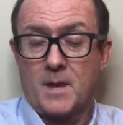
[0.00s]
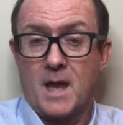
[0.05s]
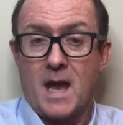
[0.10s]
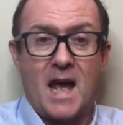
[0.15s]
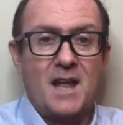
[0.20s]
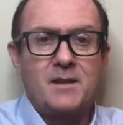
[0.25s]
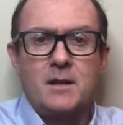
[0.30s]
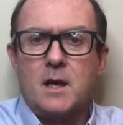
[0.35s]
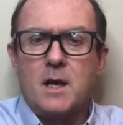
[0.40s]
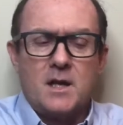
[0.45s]

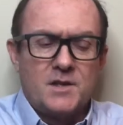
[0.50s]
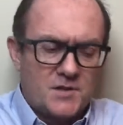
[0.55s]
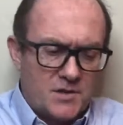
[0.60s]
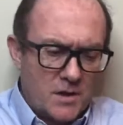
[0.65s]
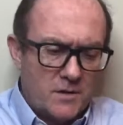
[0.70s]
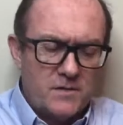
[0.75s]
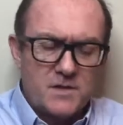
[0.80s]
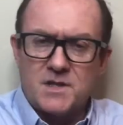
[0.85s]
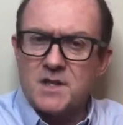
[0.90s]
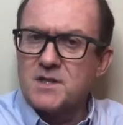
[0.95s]
And
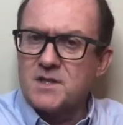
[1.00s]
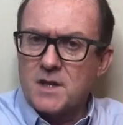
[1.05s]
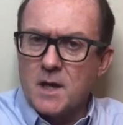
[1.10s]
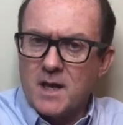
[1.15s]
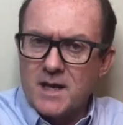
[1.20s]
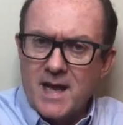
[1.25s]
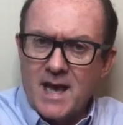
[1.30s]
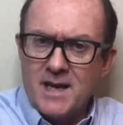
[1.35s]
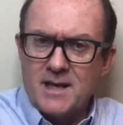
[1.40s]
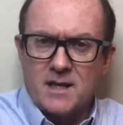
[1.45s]
services,
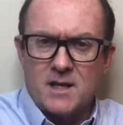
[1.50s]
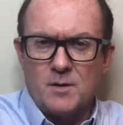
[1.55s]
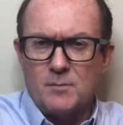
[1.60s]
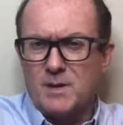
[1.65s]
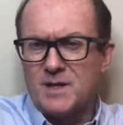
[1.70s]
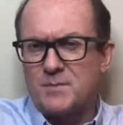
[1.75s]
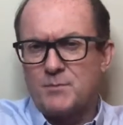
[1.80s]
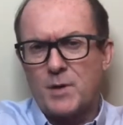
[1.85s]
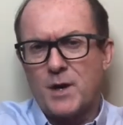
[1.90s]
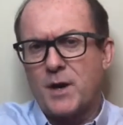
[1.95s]
again, can
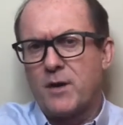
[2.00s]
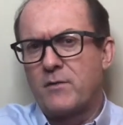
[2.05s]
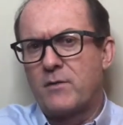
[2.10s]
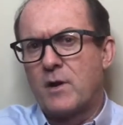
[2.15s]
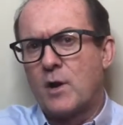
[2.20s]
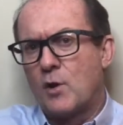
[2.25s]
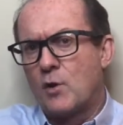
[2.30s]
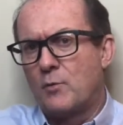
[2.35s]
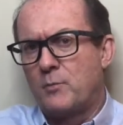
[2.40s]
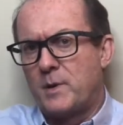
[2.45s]
be spread over
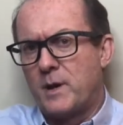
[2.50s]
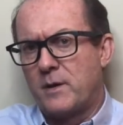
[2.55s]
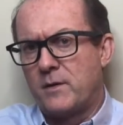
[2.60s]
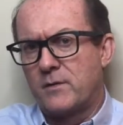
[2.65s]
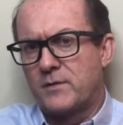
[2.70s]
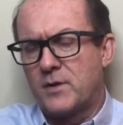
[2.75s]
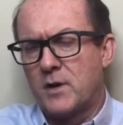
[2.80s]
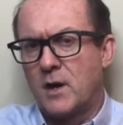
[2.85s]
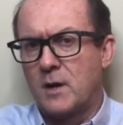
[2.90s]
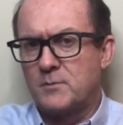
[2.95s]
a long period
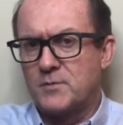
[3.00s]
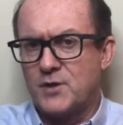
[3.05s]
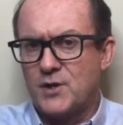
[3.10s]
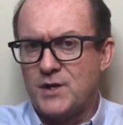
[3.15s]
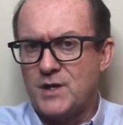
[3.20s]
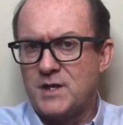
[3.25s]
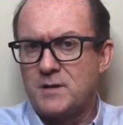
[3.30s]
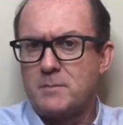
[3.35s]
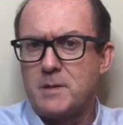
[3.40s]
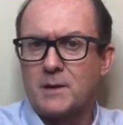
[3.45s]
of time, so you
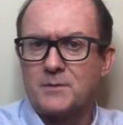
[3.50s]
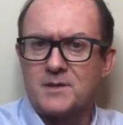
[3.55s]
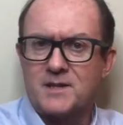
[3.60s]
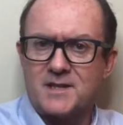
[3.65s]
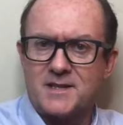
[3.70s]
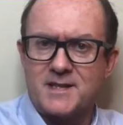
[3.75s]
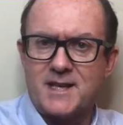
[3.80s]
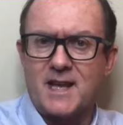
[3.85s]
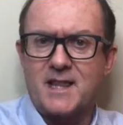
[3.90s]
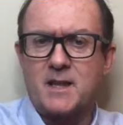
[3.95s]
need to be able to
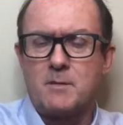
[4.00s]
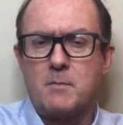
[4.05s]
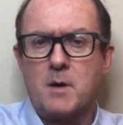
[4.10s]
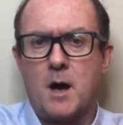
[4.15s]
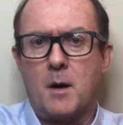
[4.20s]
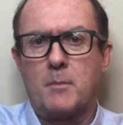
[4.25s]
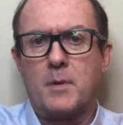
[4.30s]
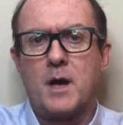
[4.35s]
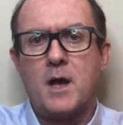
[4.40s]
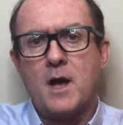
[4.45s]
set them
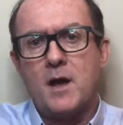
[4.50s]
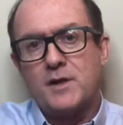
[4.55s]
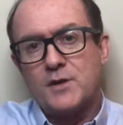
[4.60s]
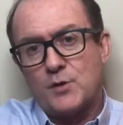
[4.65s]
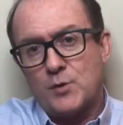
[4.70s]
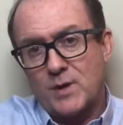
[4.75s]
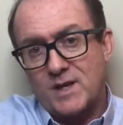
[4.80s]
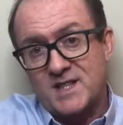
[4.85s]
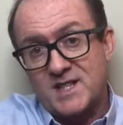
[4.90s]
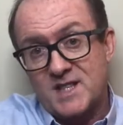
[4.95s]
up
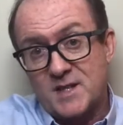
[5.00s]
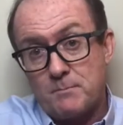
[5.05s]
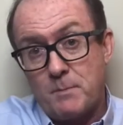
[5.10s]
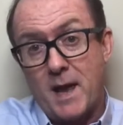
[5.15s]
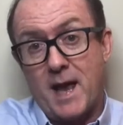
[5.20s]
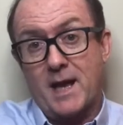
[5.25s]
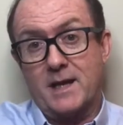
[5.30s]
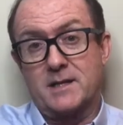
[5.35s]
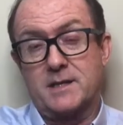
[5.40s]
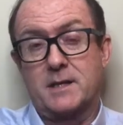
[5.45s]
to
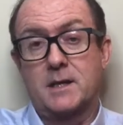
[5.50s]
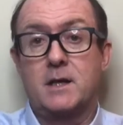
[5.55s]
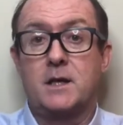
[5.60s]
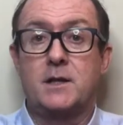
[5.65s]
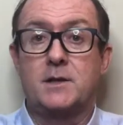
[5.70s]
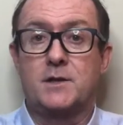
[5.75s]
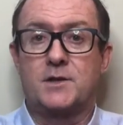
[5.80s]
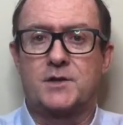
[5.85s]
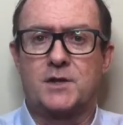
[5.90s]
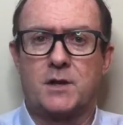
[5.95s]
expect
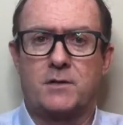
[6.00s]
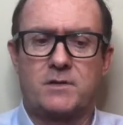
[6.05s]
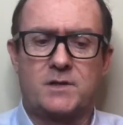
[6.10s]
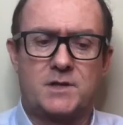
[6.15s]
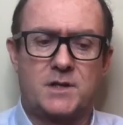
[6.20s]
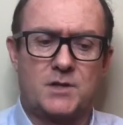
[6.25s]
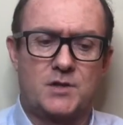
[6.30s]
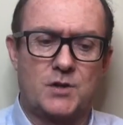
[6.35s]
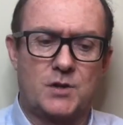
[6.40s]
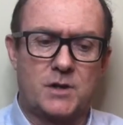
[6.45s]
the
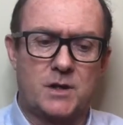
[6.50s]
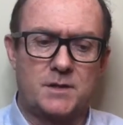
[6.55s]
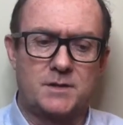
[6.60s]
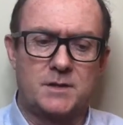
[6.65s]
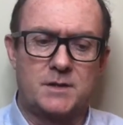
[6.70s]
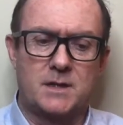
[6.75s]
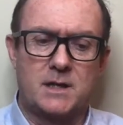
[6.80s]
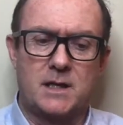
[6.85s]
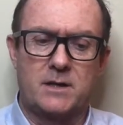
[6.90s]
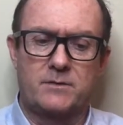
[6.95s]
services you're going
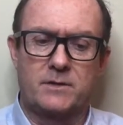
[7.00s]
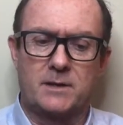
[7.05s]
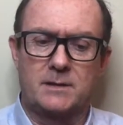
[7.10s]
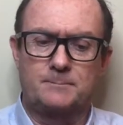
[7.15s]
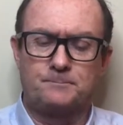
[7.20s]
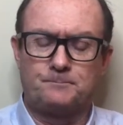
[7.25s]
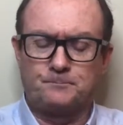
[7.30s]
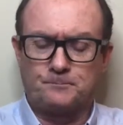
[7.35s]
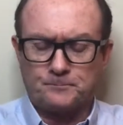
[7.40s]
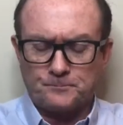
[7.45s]
to deliver.
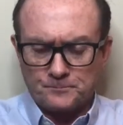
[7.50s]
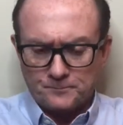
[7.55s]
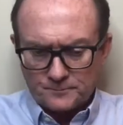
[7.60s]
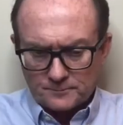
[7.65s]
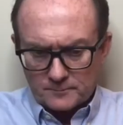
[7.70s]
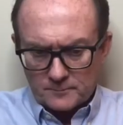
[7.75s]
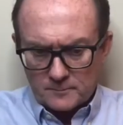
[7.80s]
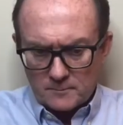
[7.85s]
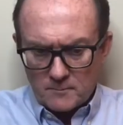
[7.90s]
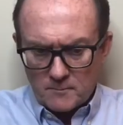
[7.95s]

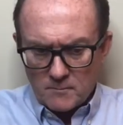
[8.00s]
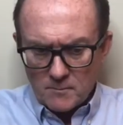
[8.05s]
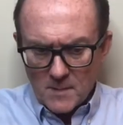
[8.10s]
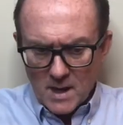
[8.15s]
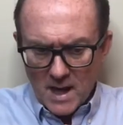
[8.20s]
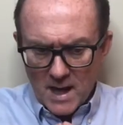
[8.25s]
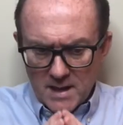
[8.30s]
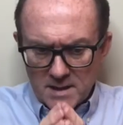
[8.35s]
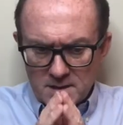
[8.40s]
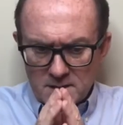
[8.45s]

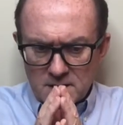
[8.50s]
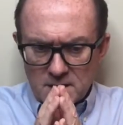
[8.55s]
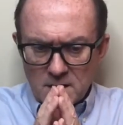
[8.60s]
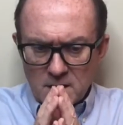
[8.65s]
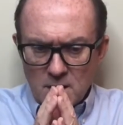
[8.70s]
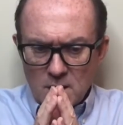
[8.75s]
And